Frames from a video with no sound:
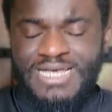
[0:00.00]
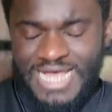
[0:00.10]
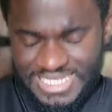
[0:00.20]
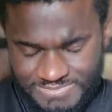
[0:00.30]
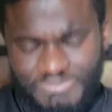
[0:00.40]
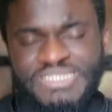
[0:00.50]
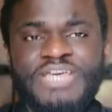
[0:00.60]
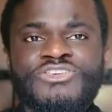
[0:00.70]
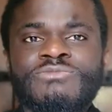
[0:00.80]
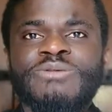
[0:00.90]
as better
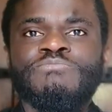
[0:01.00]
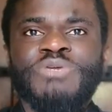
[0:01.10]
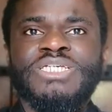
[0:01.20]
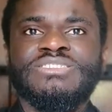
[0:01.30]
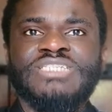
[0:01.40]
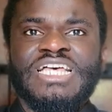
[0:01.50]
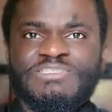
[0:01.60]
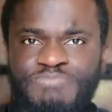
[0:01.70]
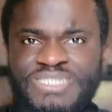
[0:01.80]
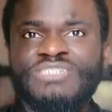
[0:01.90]
human beings, as
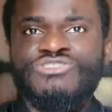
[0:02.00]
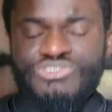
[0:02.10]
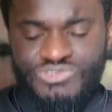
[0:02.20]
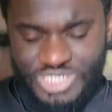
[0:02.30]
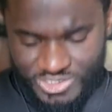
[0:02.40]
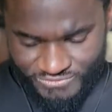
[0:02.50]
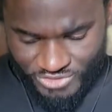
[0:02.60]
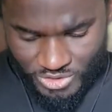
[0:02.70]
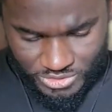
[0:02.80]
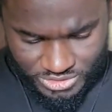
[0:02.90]
better children of
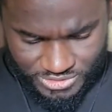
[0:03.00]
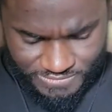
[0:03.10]
God.